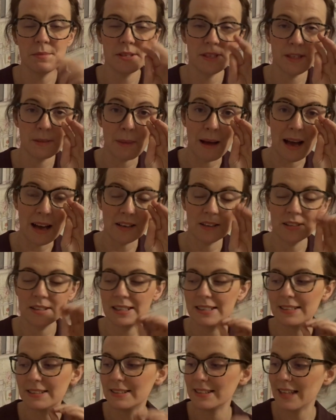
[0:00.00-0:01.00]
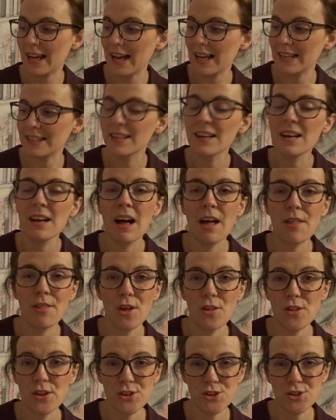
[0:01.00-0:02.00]
sparkle inside. I
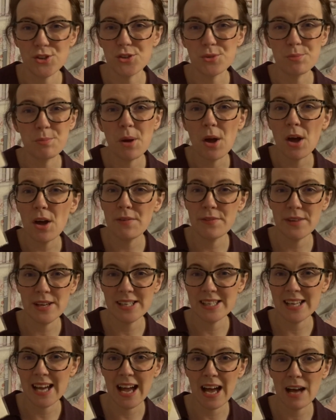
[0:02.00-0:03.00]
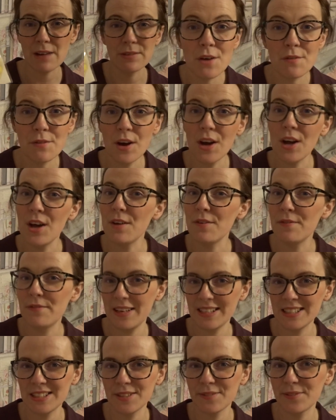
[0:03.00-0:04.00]
thought these are just perfect to have for her
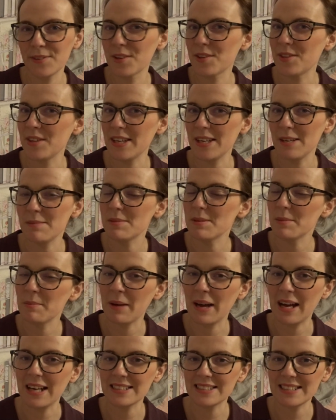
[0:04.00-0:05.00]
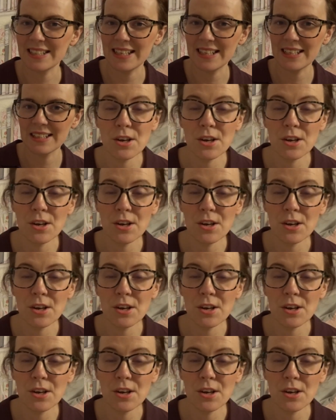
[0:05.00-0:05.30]
festival themed party.